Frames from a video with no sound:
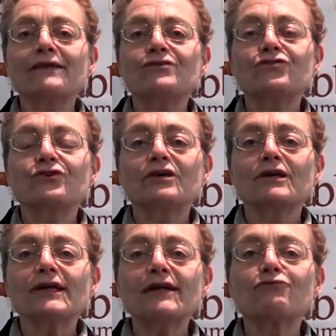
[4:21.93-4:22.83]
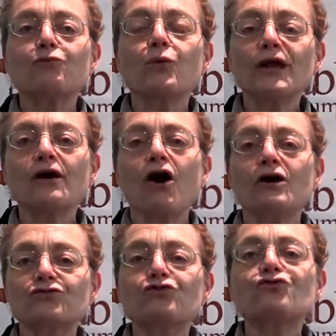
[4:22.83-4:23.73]
And if we
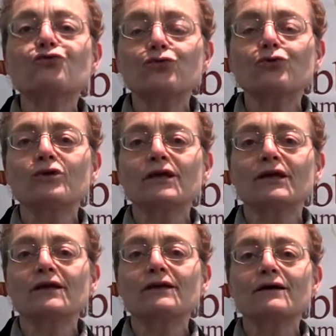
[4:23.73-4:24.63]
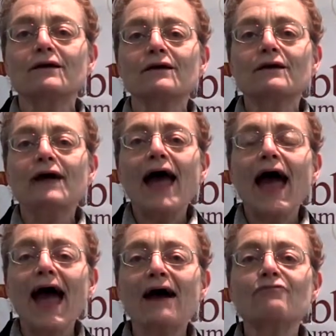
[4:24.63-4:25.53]
are to truly
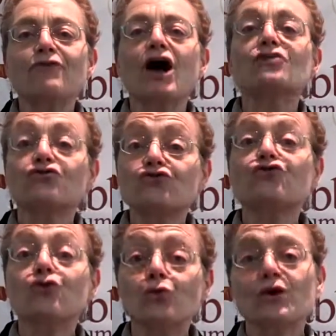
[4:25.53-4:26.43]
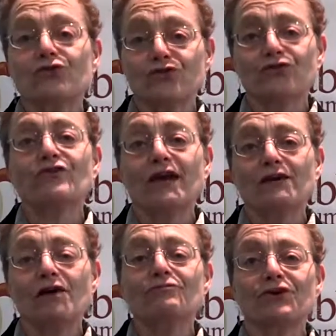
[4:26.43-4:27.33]
have a Jewish
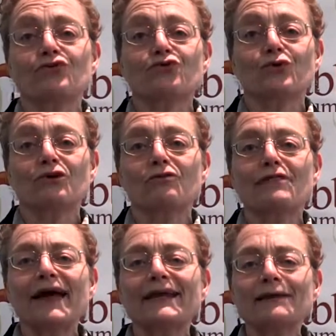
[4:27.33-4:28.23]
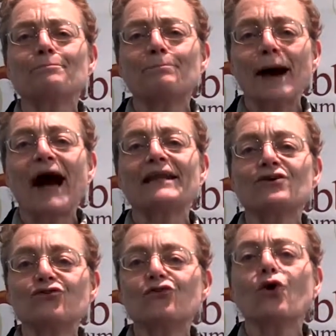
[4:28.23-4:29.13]
state of Israel that
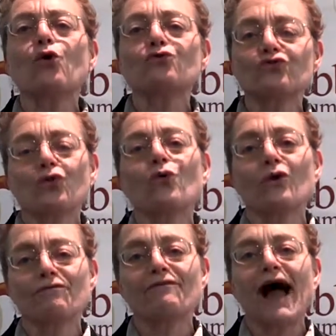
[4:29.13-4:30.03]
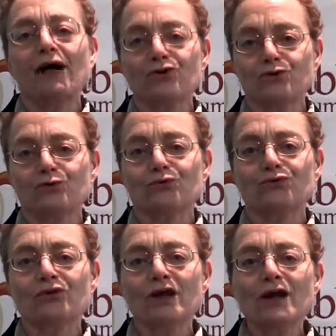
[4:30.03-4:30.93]
embodies those core
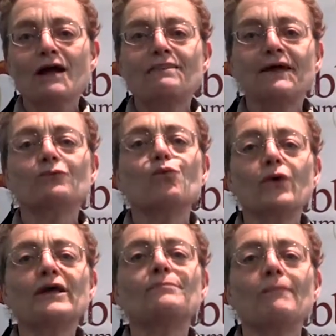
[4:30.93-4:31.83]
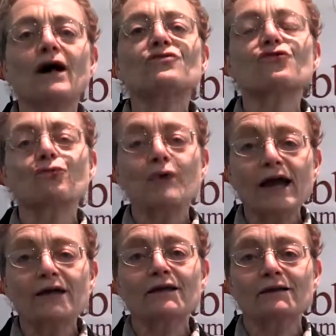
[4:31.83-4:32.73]
values, then we must
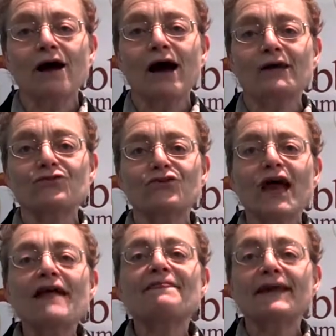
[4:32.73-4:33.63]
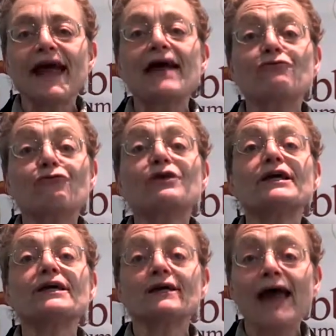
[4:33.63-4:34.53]
recognize that
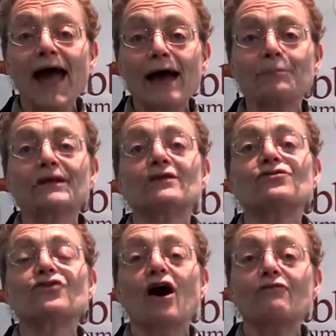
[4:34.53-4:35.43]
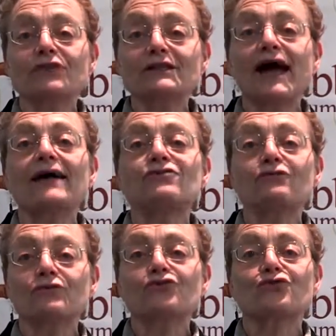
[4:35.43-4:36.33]
every inhabitant of the land
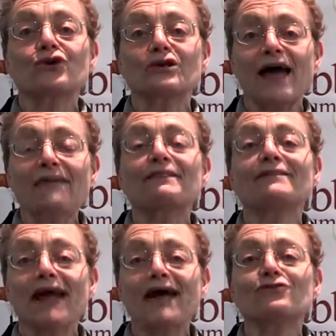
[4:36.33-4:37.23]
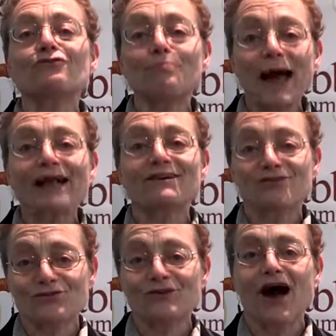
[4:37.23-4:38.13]
of Israel and the land of
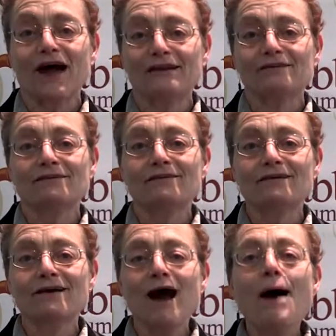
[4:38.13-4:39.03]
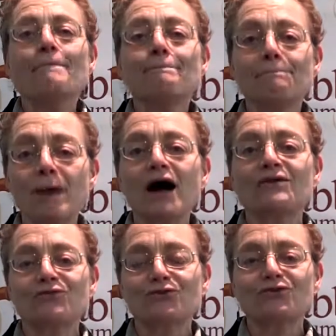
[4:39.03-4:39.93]
Palestine
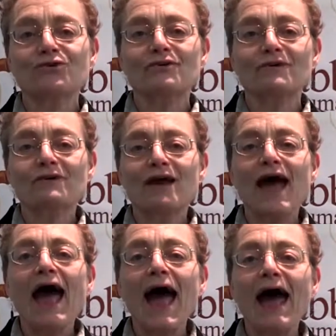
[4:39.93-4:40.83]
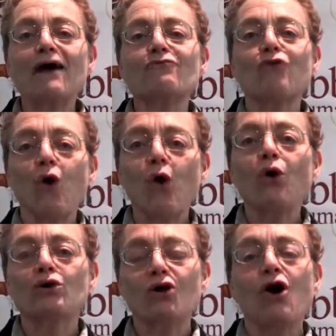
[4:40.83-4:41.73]
must have
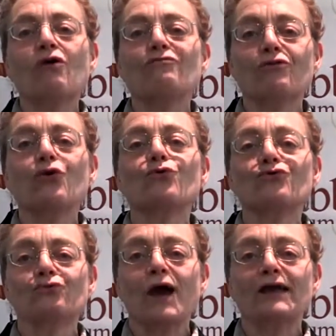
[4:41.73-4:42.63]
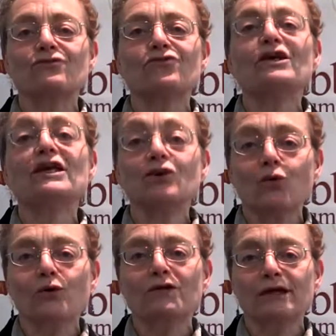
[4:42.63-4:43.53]
all of those rights
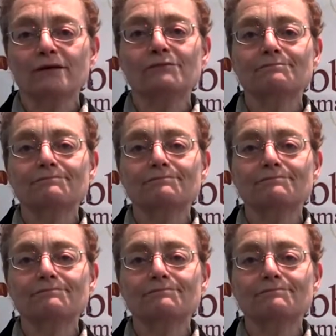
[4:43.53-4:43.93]
equally.